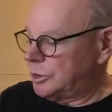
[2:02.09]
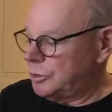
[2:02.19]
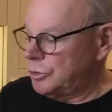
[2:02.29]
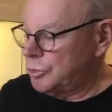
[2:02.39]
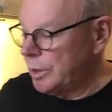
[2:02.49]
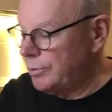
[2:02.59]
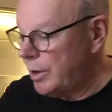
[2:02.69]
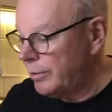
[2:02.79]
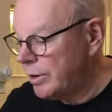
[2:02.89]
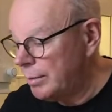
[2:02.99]

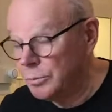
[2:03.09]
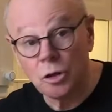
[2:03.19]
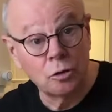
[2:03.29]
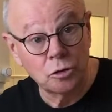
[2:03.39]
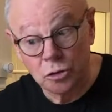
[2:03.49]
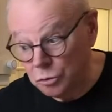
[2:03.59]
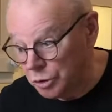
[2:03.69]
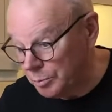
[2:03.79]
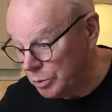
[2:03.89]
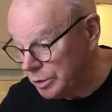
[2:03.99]
225 grams
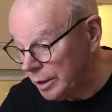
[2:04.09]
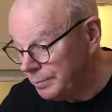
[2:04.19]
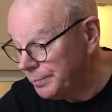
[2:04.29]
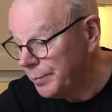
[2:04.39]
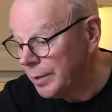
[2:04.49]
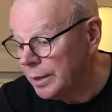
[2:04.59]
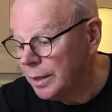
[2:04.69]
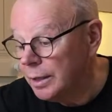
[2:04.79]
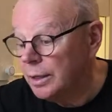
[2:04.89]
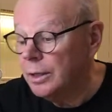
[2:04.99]
unsalted butter,
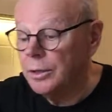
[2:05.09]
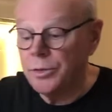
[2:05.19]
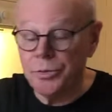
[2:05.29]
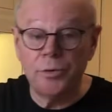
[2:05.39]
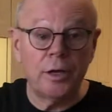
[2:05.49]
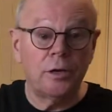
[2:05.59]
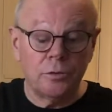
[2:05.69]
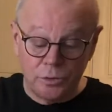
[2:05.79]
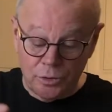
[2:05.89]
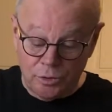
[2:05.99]

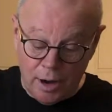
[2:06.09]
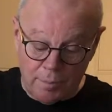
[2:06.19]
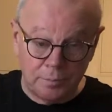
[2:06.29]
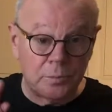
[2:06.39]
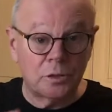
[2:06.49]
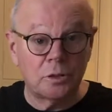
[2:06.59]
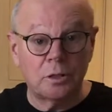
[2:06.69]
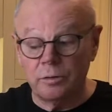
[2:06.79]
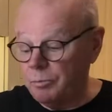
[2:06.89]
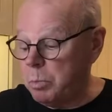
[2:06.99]
300 grams
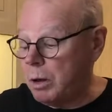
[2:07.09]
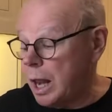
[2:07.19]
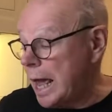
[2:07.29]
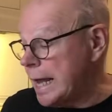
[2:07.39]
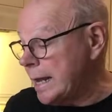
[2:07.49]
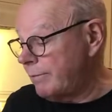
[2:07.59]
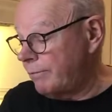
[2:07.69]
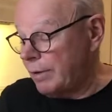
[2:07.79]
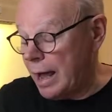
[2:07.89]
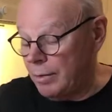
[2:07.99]
of plain
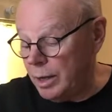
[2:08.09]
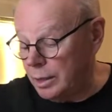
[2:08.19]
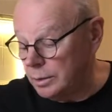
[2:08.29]
flour,